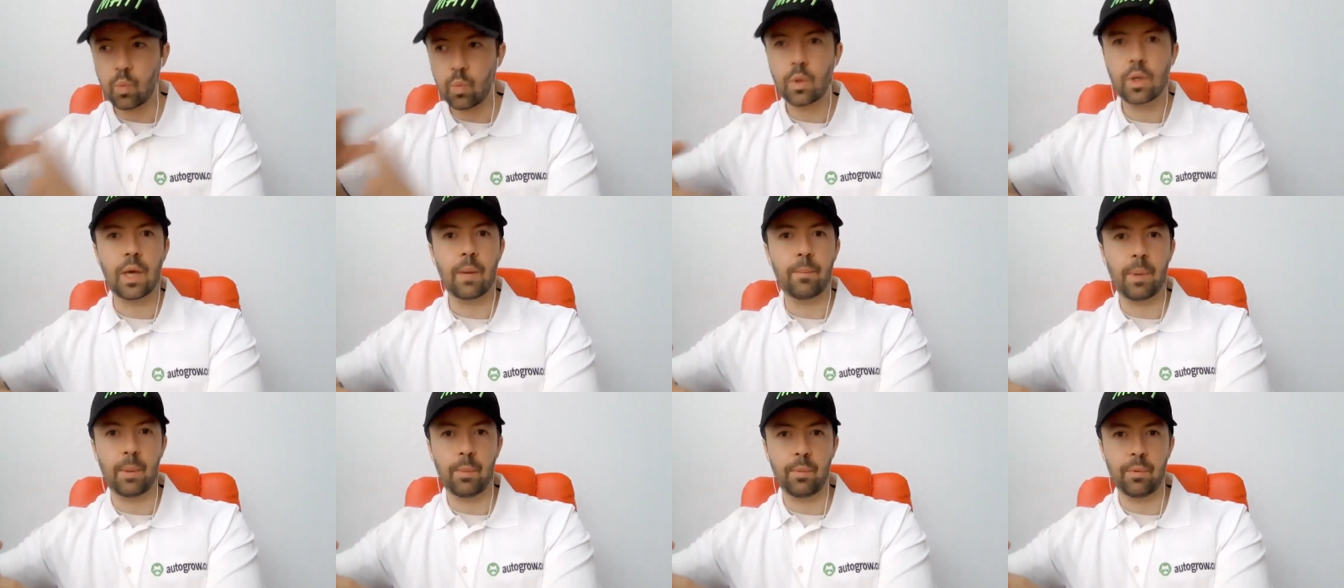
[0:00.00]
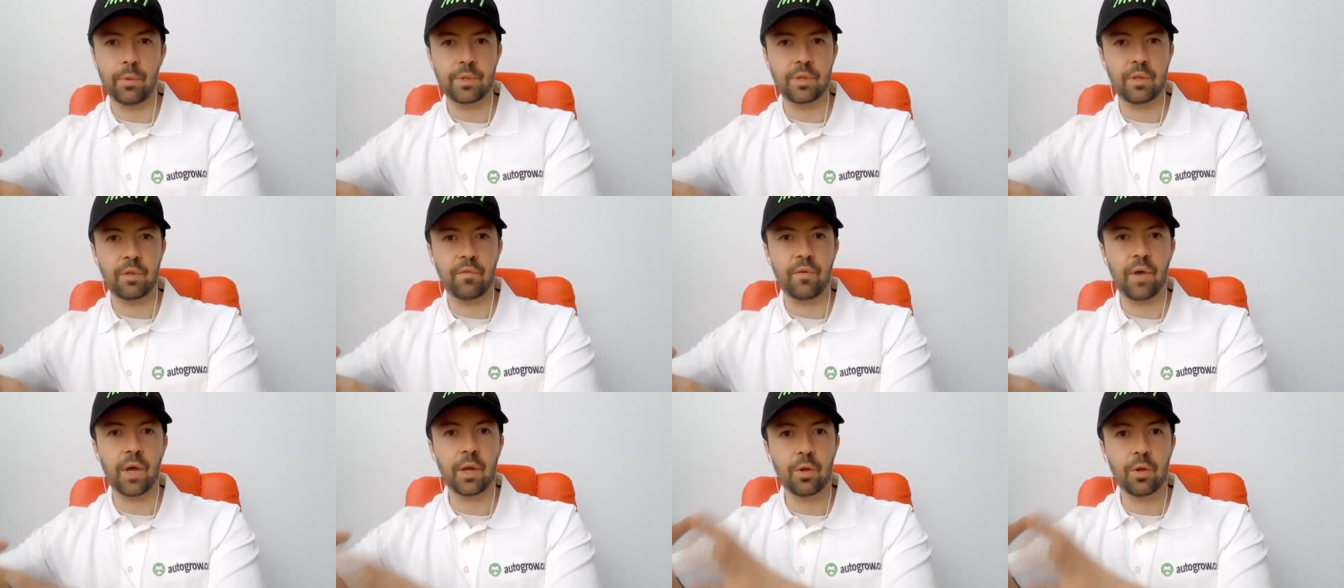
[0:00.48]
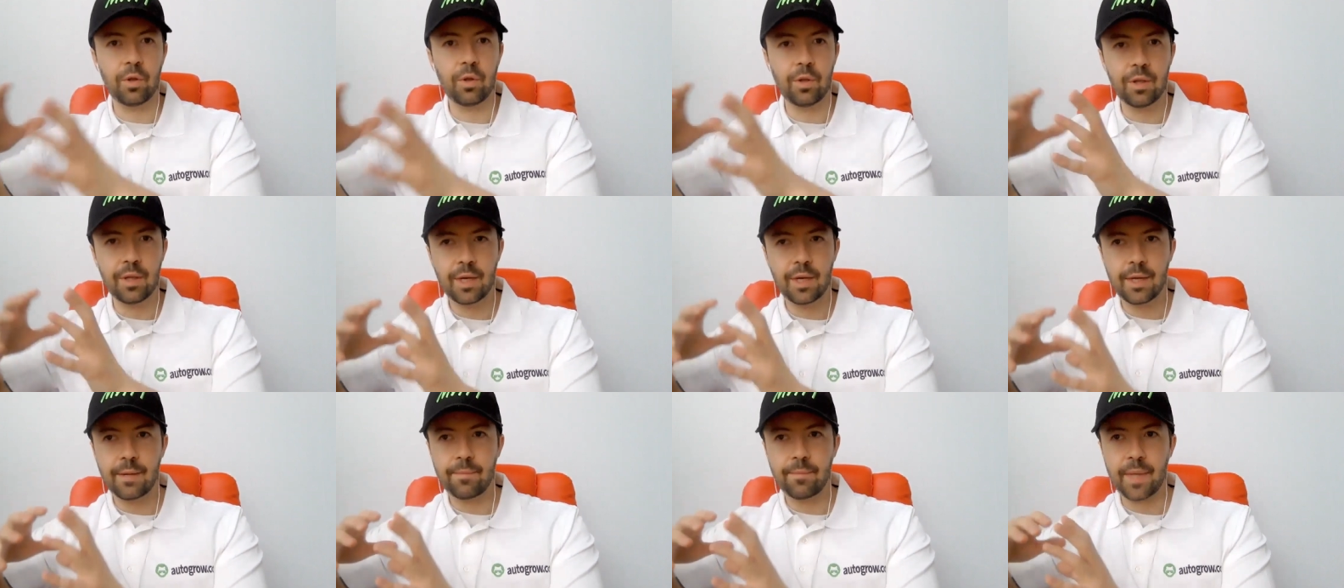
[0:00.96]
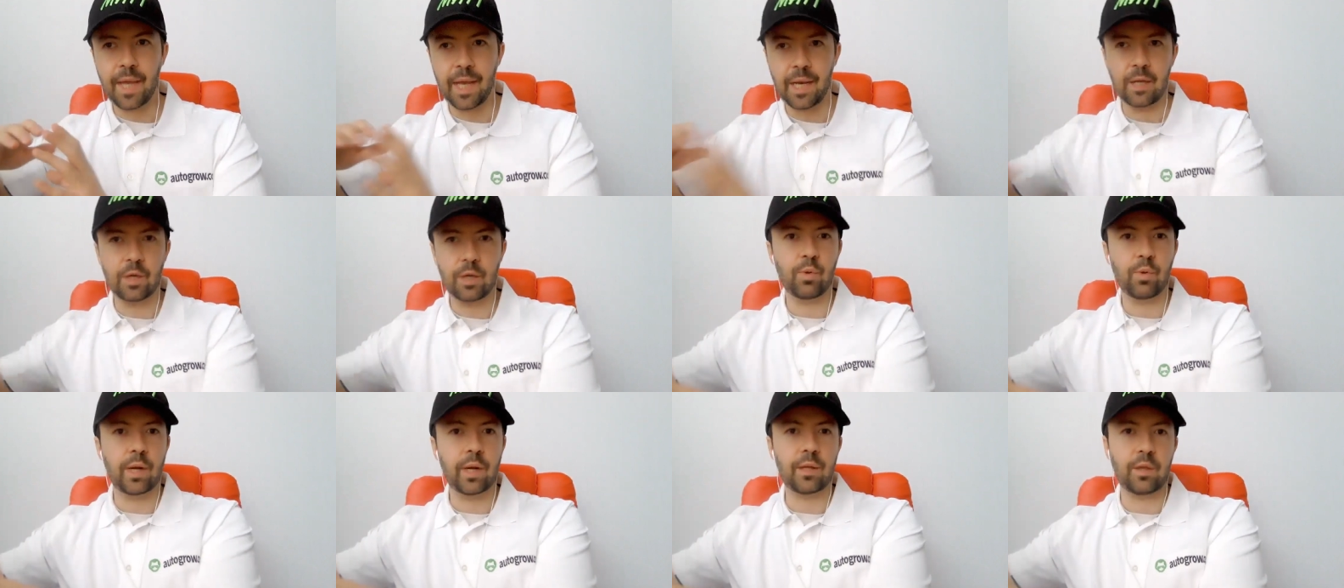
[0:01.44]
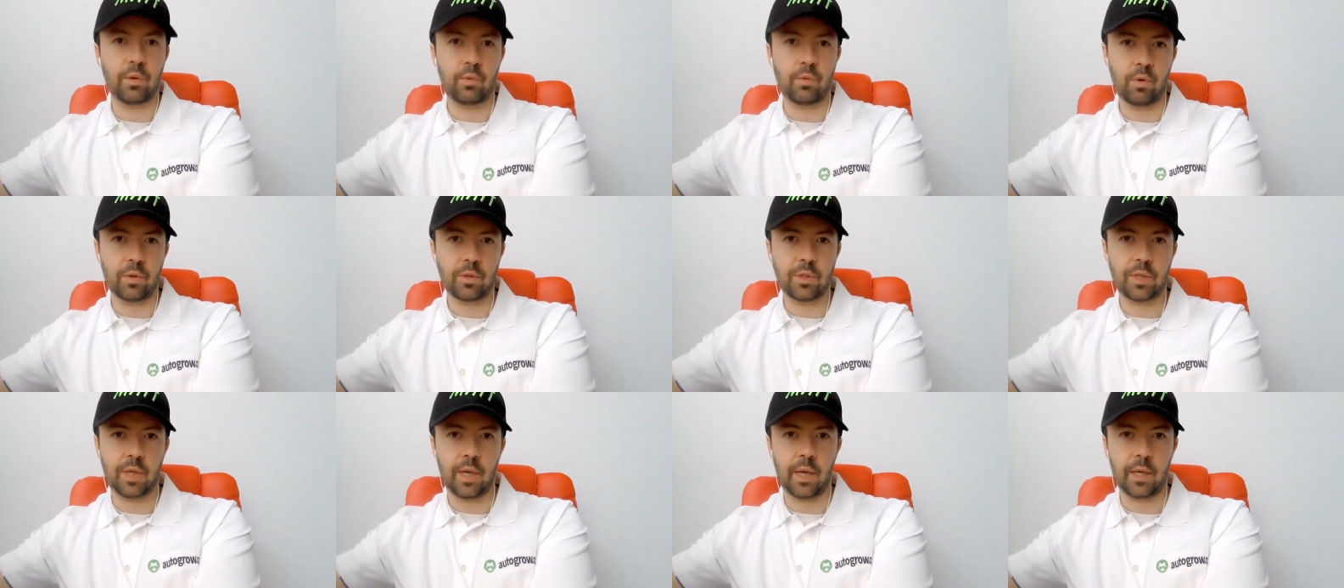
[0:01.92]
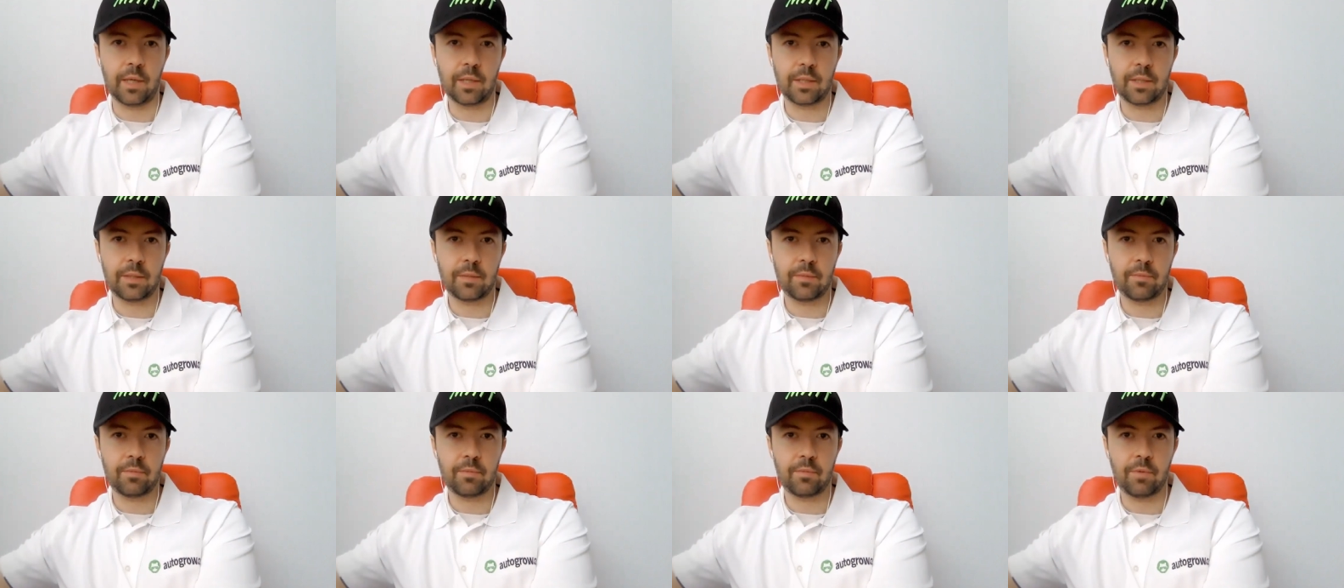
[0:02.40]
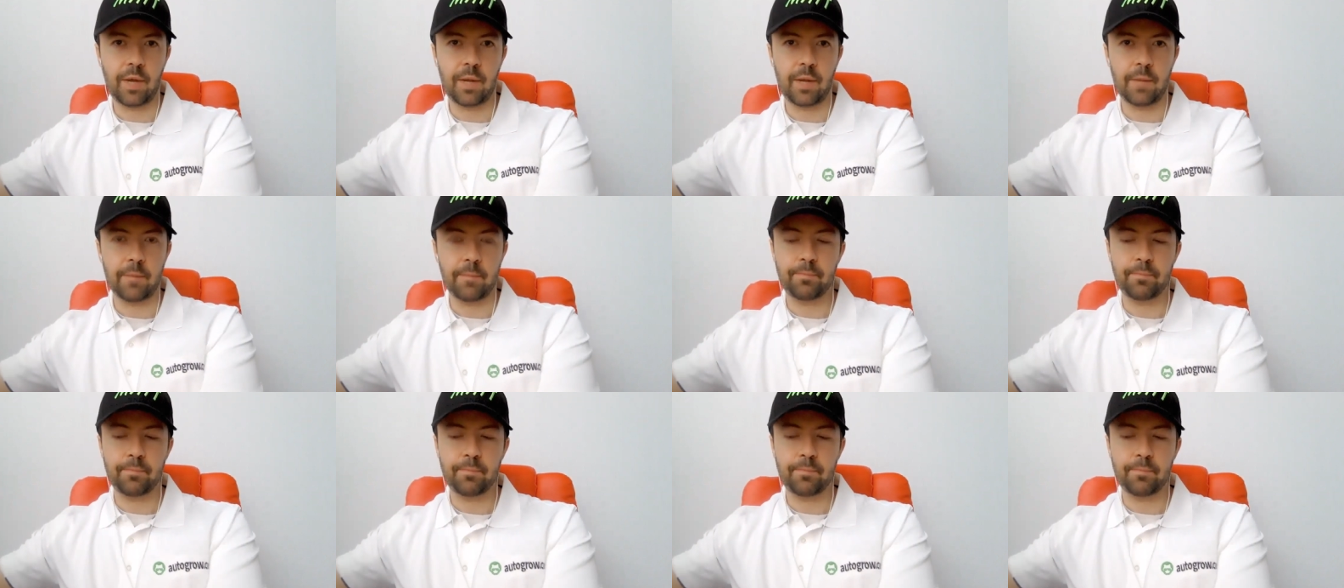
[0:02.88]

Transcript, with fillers: get people into the funnel and indirectly grow sales, right?